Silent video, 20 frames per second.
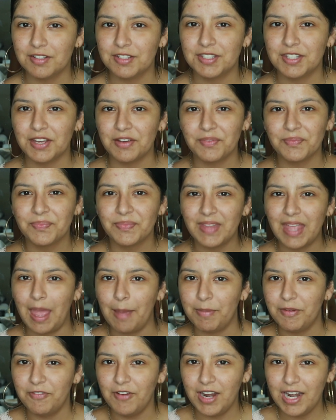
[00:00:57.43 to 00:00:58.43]
So
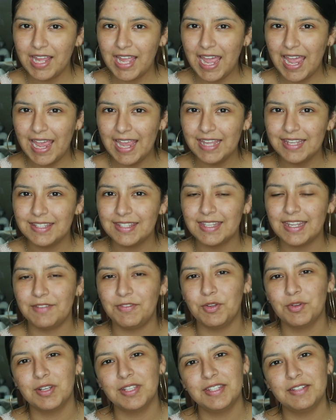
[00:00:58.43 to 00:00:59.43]
happy Friday, guys.
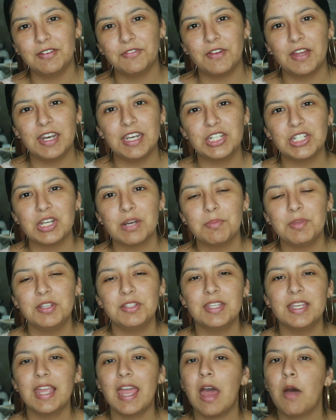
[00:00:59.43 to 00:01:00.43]
If you want to see what foundation I'm
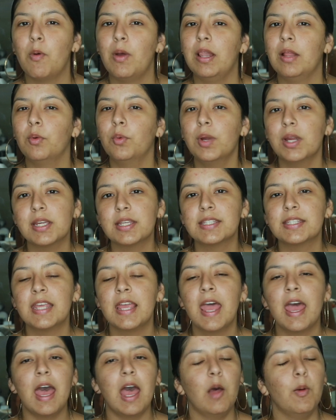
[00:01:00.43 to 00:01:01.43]
using, how well it works,
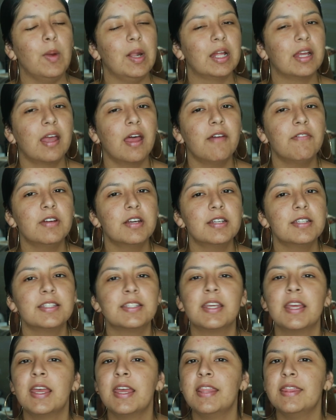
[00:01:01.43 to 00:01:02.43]
how well it
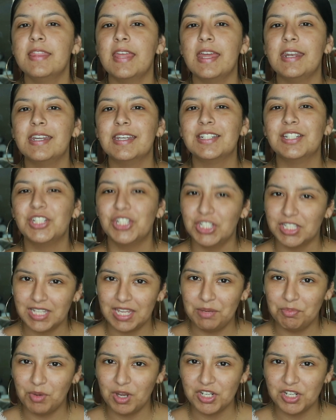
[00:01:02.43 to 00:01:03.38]
covers, then just keep